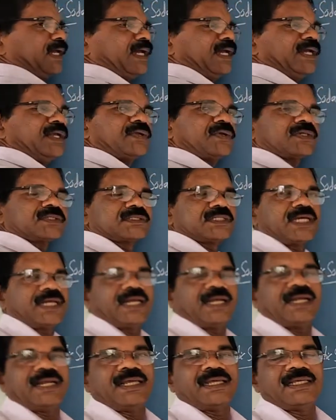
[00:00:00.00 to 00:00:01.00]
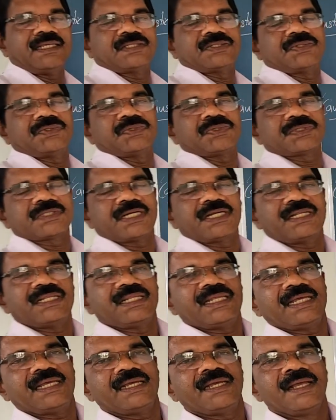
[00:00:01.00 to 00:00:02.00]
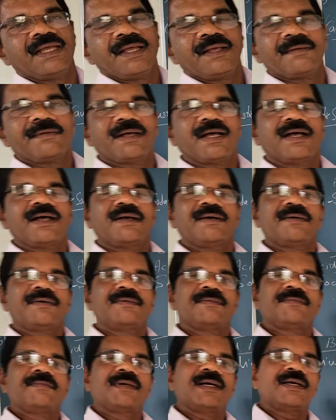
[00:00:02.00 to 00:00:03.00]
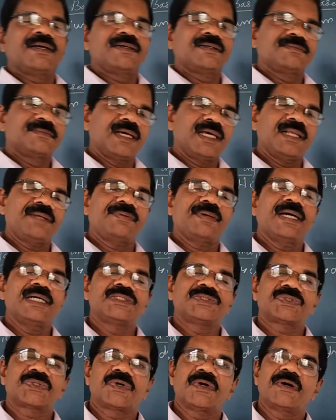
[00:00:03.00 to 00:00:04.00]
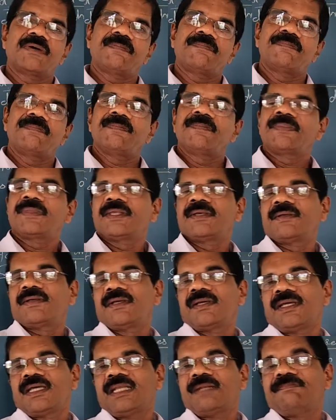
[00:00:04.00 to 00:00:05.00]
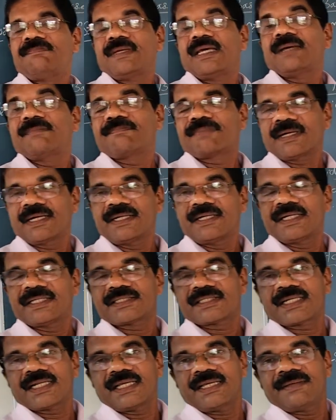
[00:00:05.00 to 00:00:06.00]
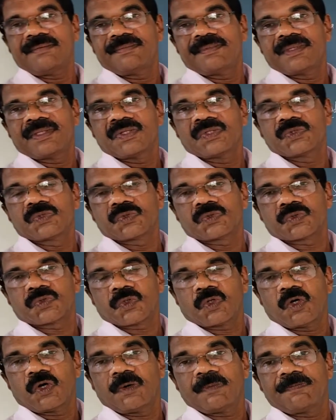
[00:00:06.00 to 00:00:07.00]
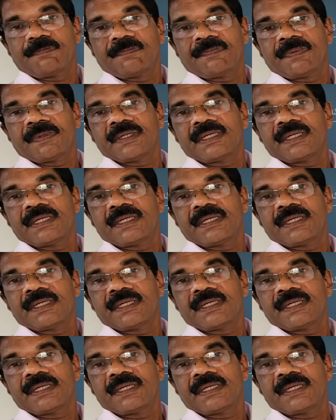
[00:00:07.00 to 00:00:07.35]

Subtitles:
hydroxide is used in the manufacture of in paper industry, soap,